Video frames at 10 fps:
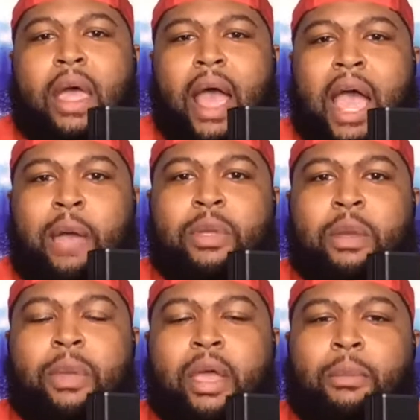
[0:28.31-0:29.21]
I'm your
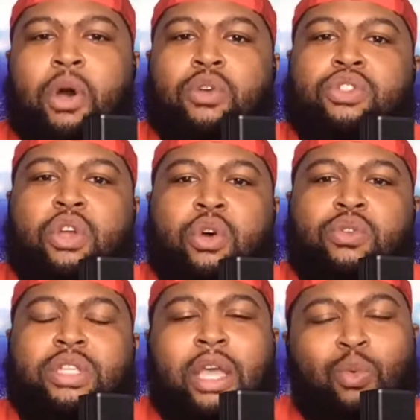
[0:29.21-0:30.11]
man Mose
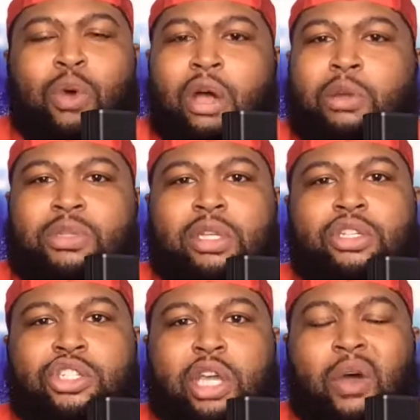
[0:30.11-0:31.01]
Knows, and welcome to the
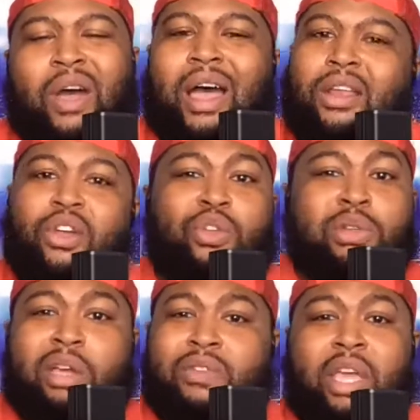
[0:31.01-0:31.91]
show. I know you
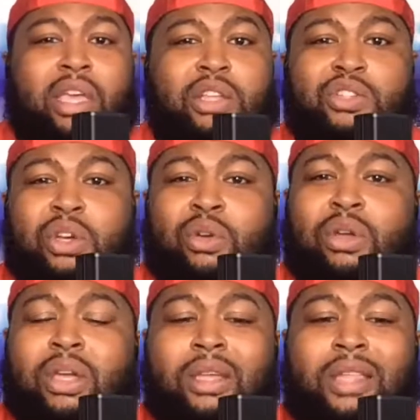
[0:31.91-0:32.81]
love that intro.
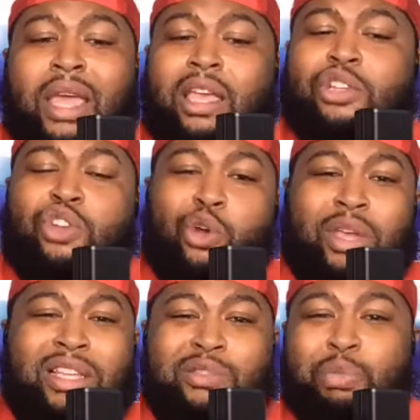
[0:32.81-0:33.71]
That intro
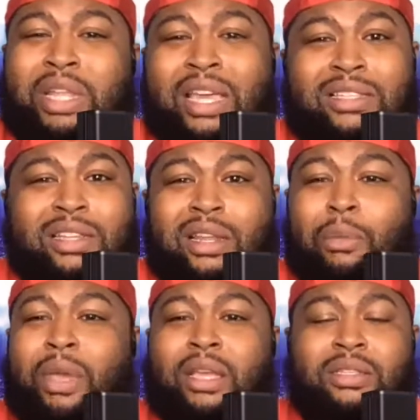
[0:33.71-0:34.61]
is blazing and
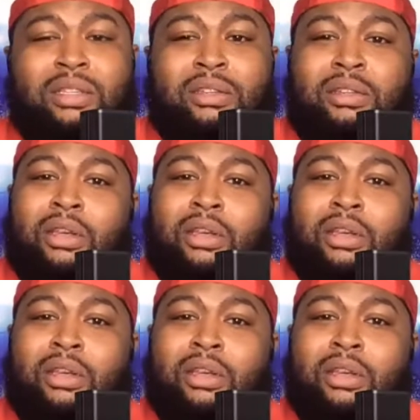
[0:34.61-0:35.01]
amazing.